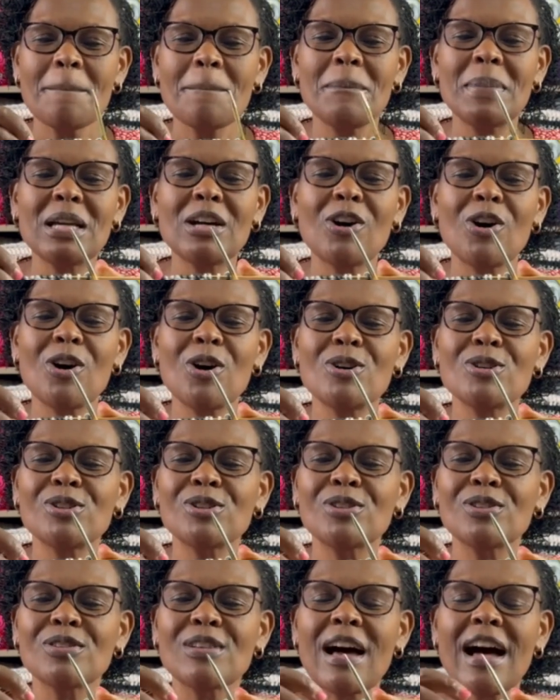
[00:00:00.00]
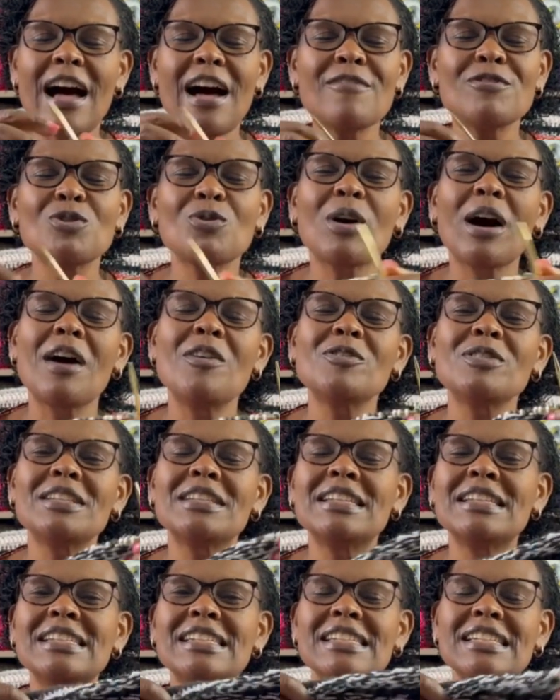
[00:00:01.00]
because I have to count
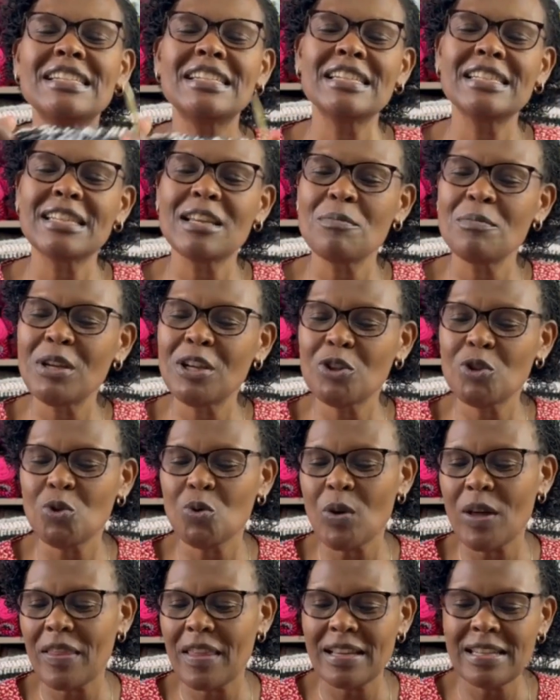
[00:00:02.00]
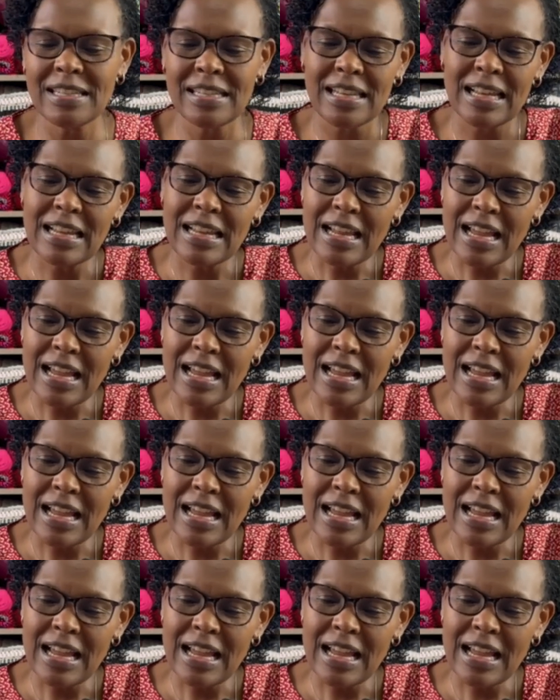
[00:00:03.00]
the stitches and make sure that